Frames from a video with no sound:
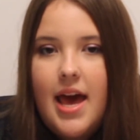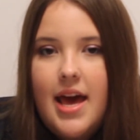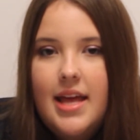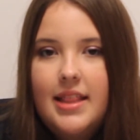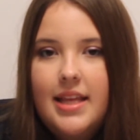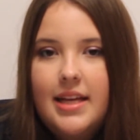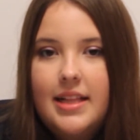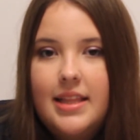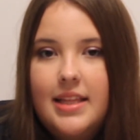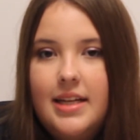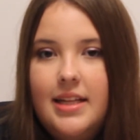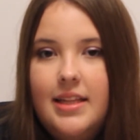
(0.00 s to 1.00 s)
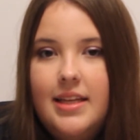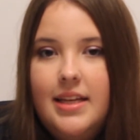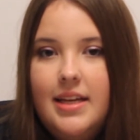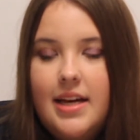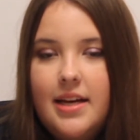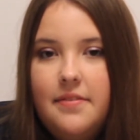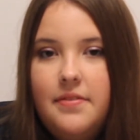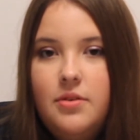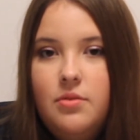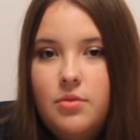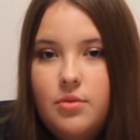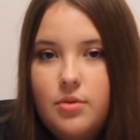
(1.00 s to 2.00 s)
And like literally, if
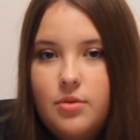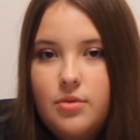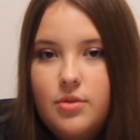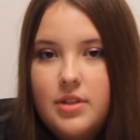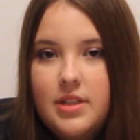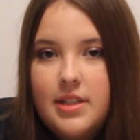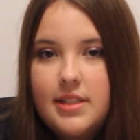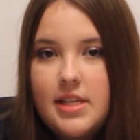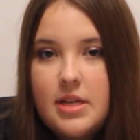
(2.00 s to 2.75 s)
you Google this,